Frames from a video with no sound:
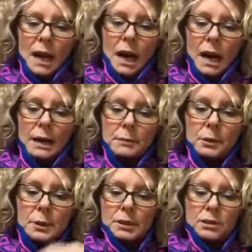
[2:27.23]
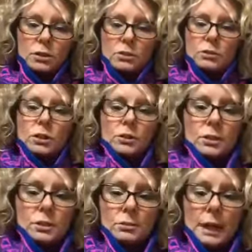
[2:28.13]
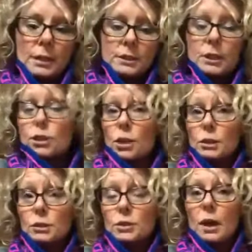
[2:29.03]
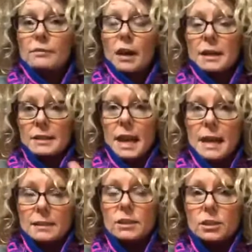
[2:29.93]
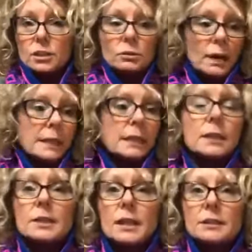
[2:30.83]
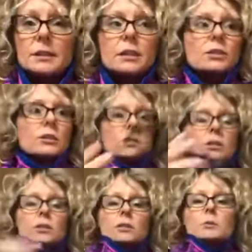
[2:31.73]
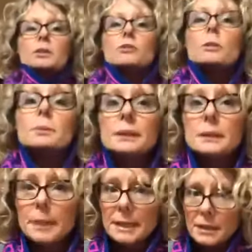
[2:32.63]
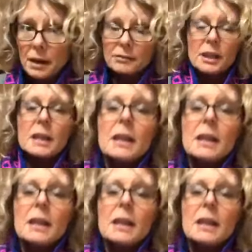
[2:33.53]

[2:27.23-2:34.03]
I am going to turn this around and show you. So I've got 10 to do right here, 10 stitches to do with a triple needle bind off.